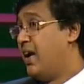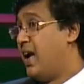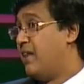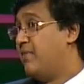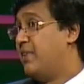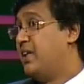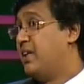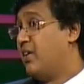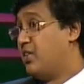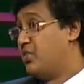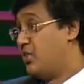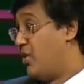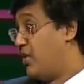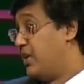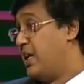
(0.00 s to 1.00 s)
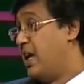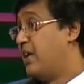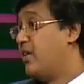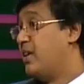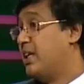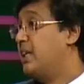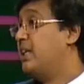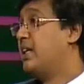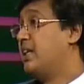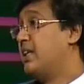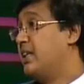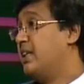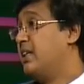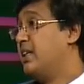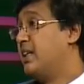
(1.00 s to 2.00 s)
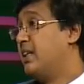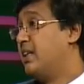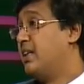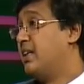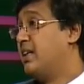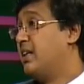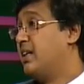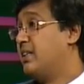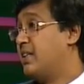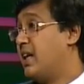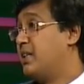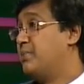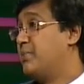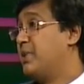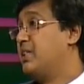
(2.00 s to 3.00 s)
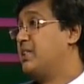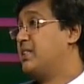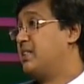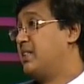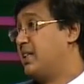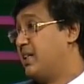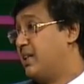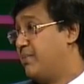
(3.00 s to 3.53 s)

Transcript: And we also now rely on Indian judgments,